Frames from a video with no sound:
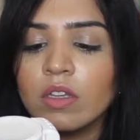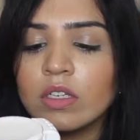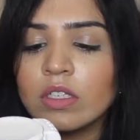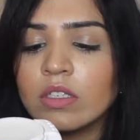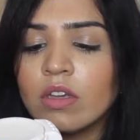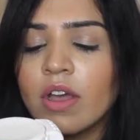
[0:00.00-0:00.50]
a
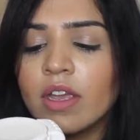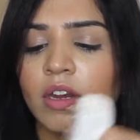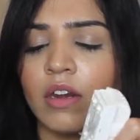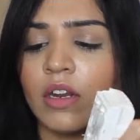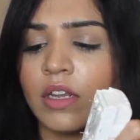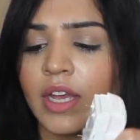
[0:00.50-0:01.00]

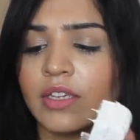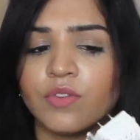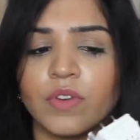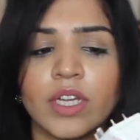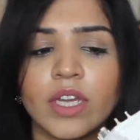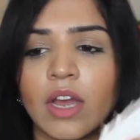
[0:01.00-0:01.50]
sign that is
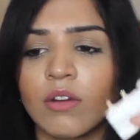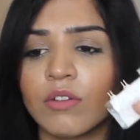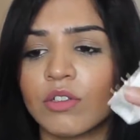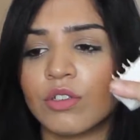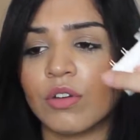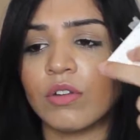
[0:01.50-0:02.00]
running
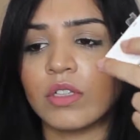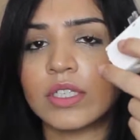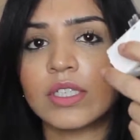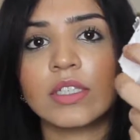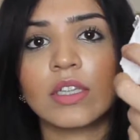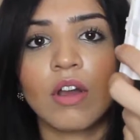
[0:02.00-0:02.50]
out. So
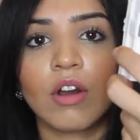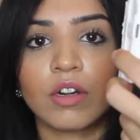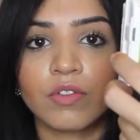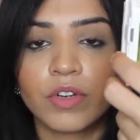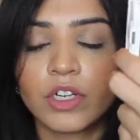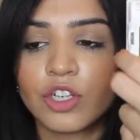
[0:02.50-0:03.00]
this is the
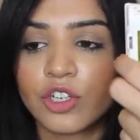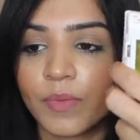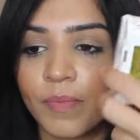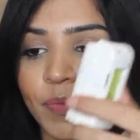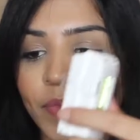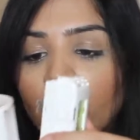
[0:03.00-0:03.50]
cartridge,
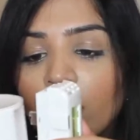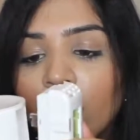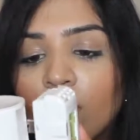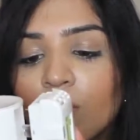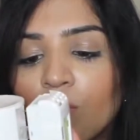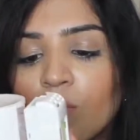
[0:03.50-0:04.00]

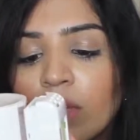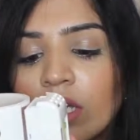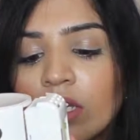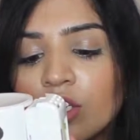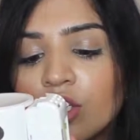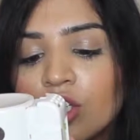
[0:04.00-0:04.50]

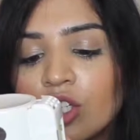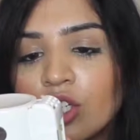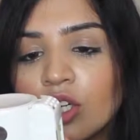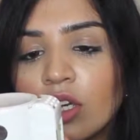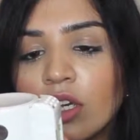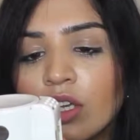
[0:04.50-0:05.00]
which
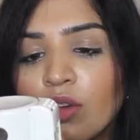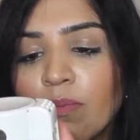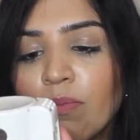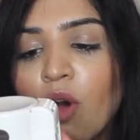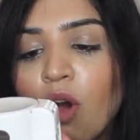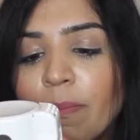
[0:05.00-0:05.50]
you
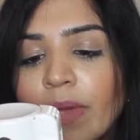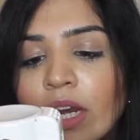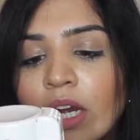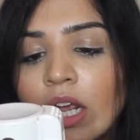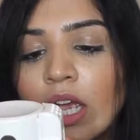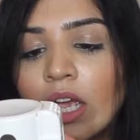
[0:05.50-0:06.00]
pop
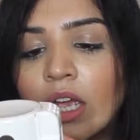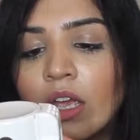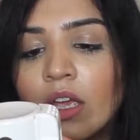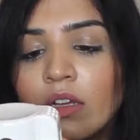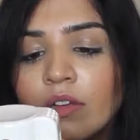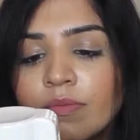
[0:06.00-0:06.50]
in here,